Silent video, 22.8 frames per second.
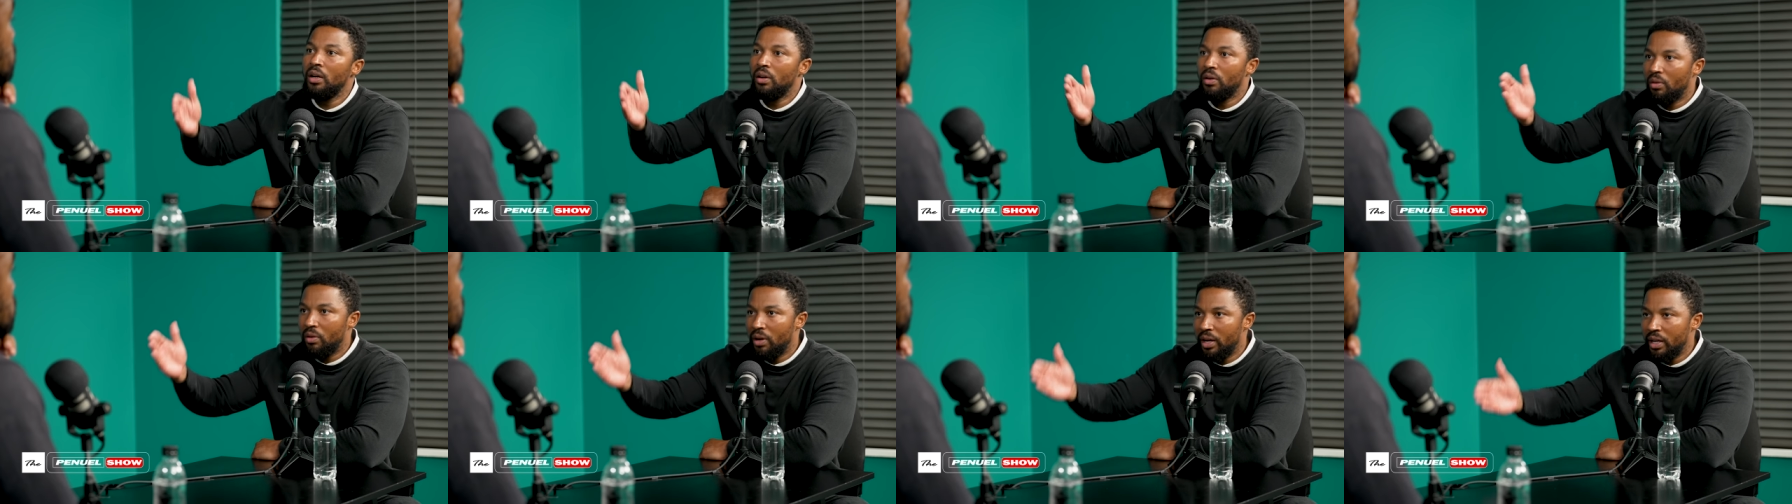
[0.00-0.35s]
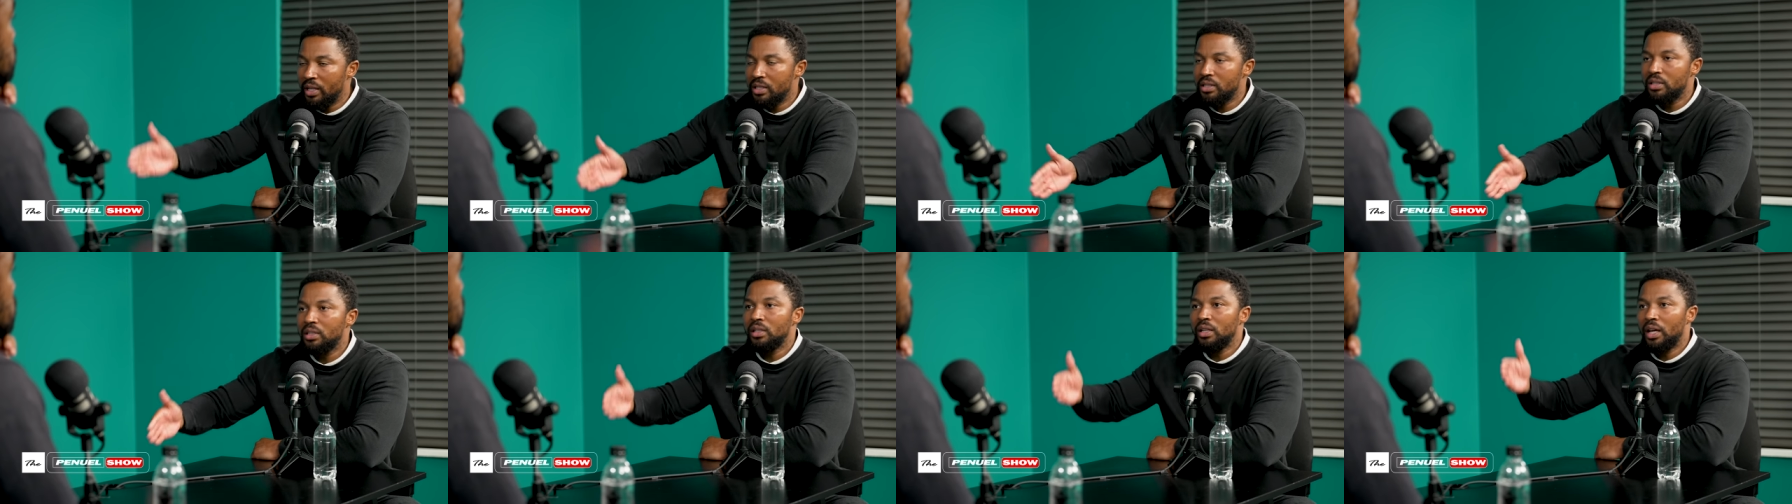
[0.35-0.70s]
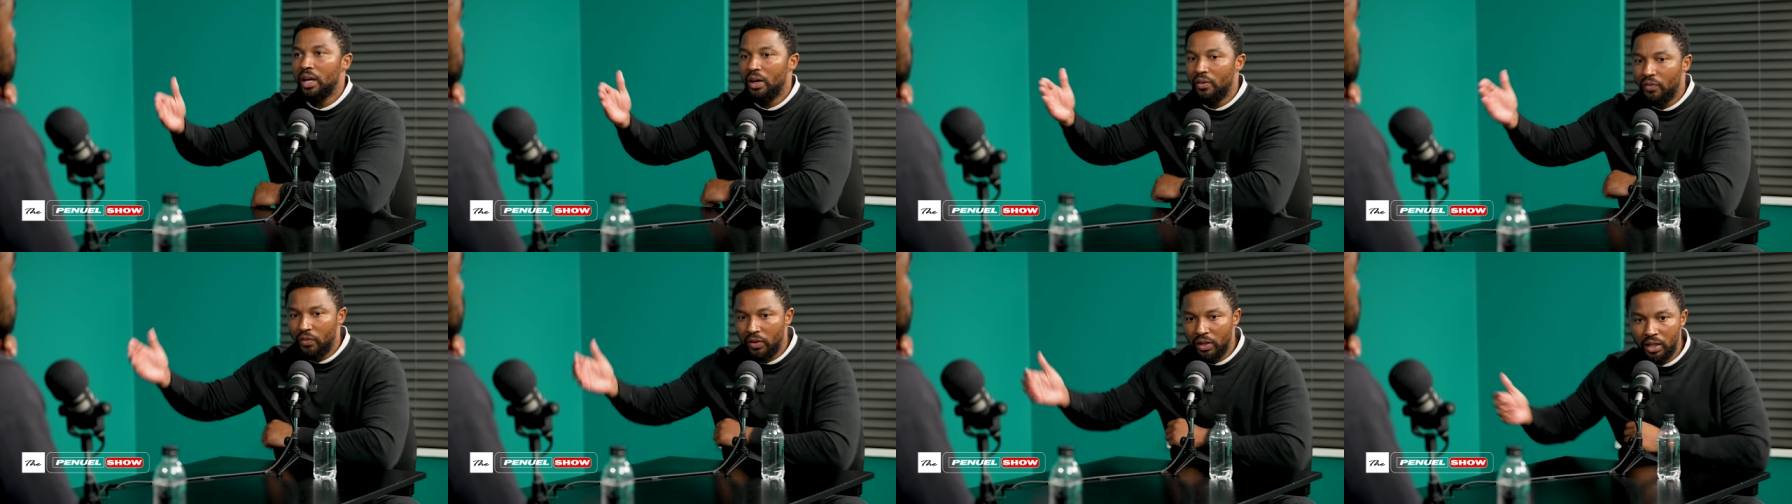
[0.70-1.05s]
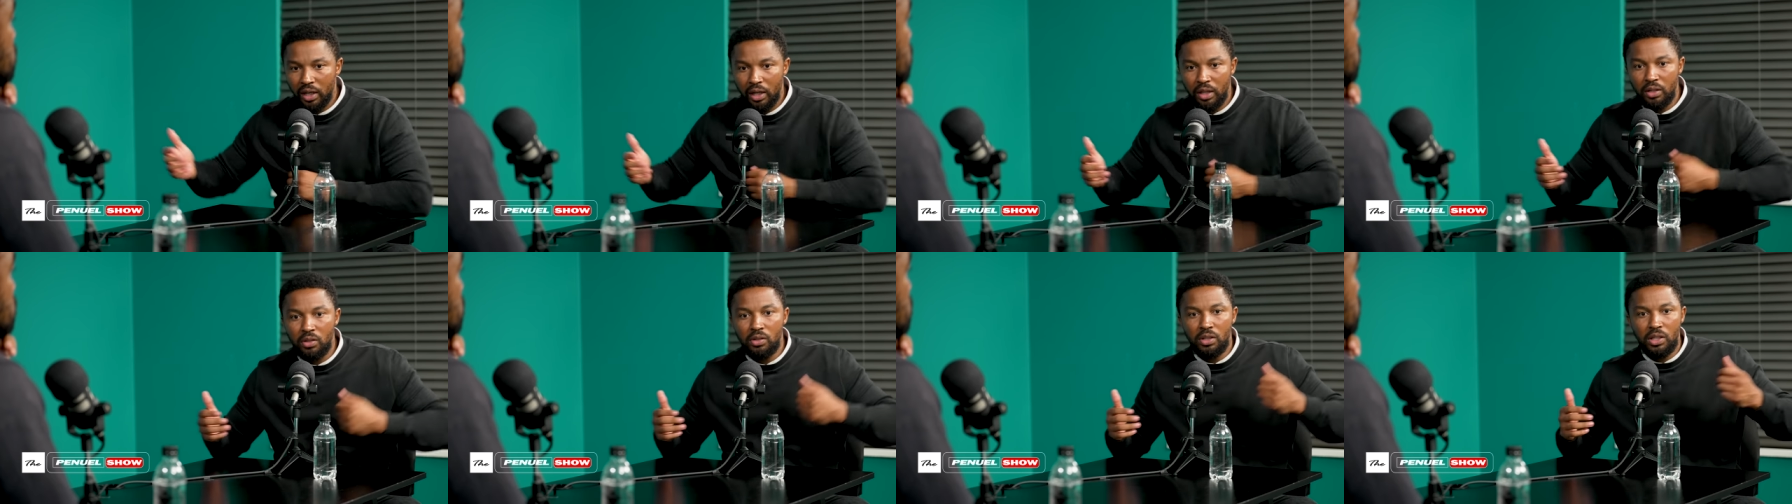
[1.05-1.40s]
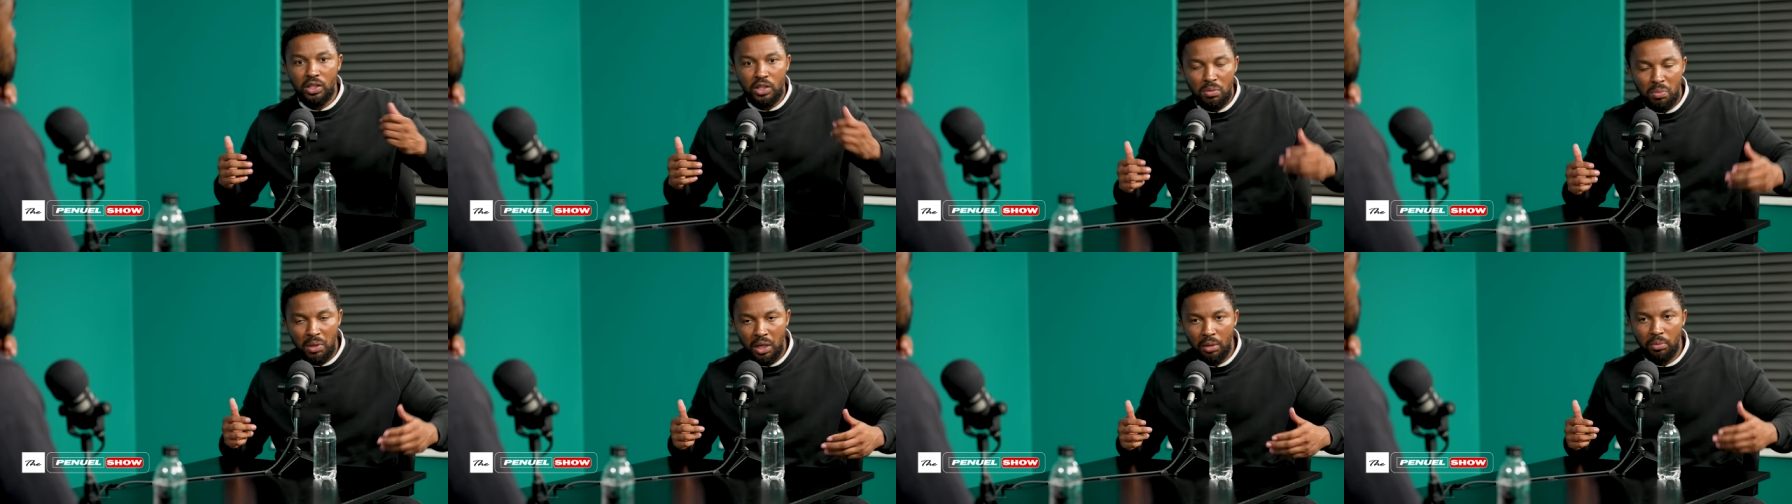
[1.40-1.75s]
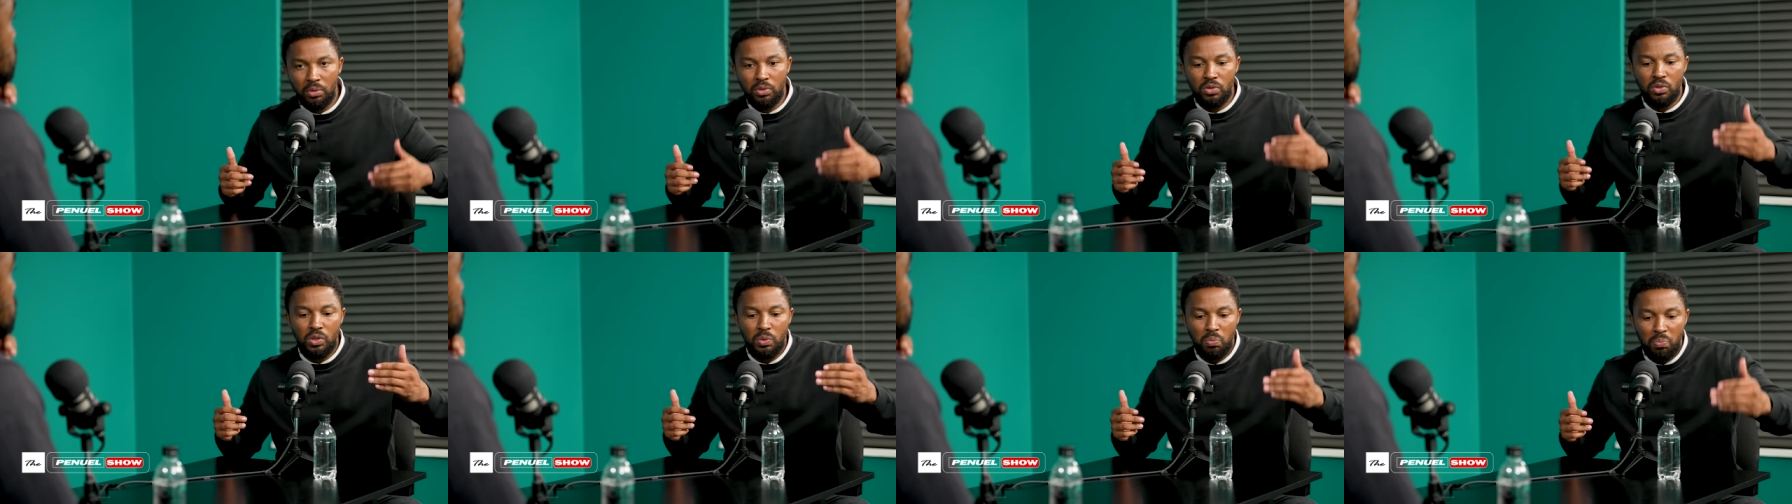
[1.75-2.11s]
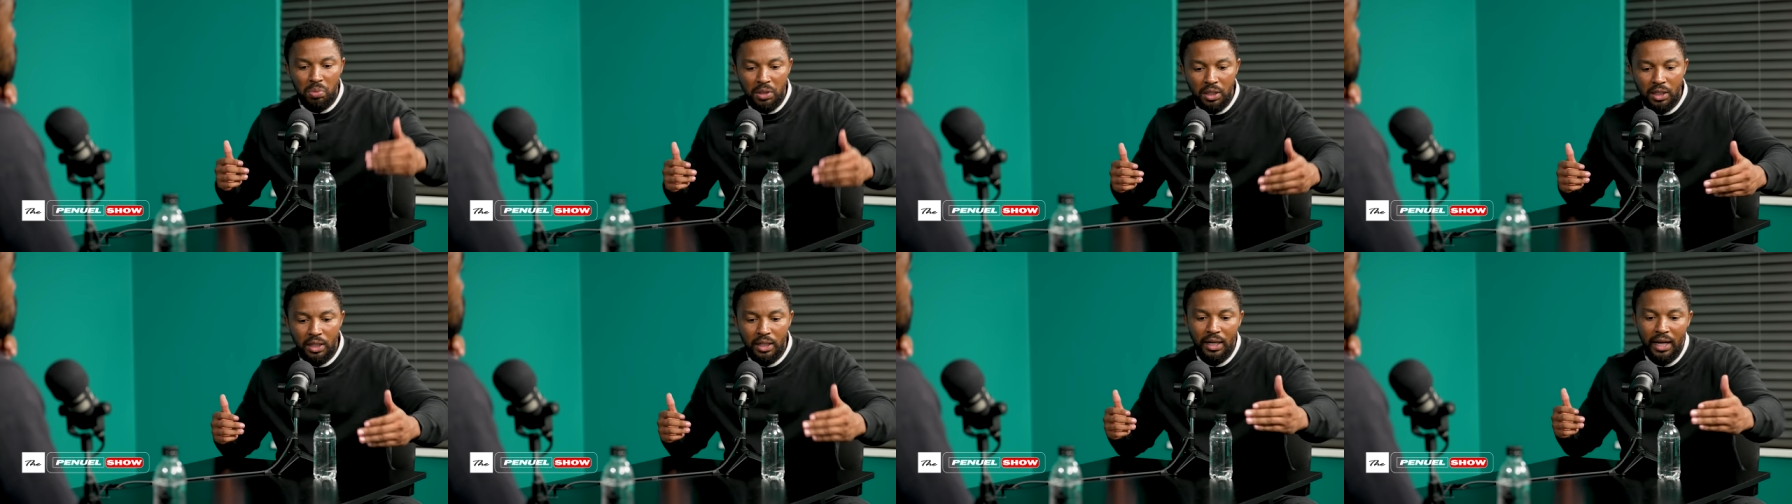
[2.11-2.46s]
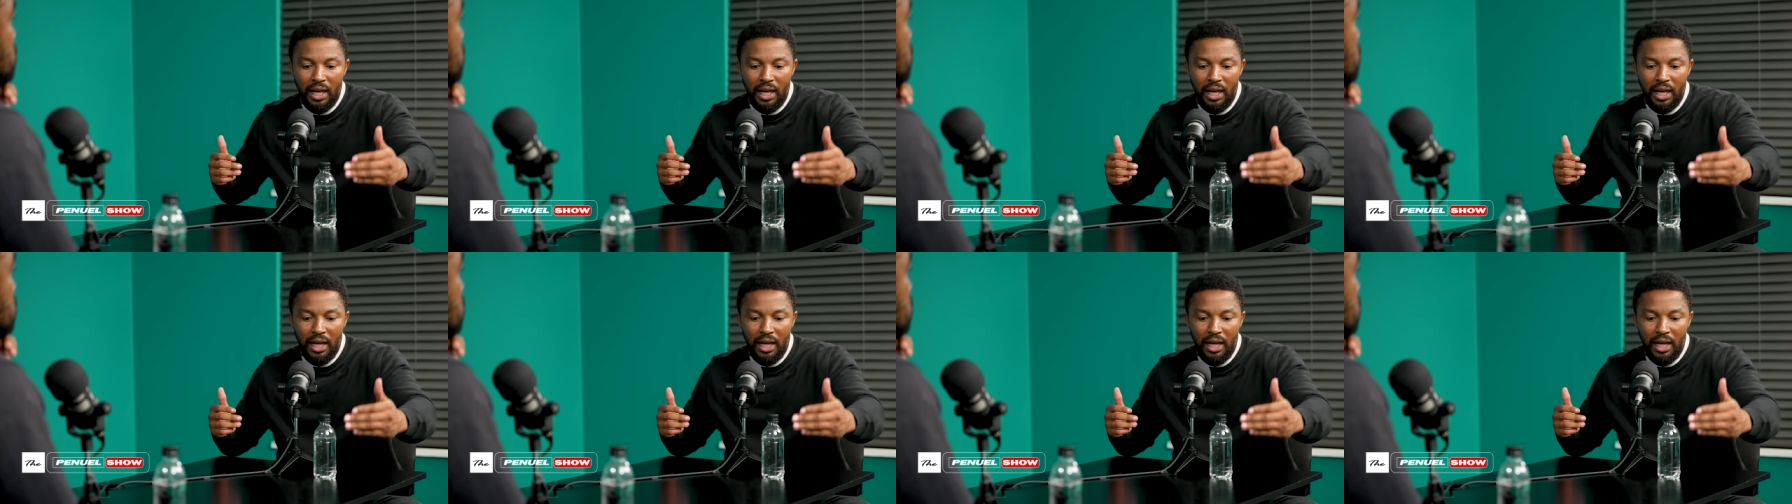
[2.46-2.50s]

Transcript: raised in Africa. You need to be able to speak a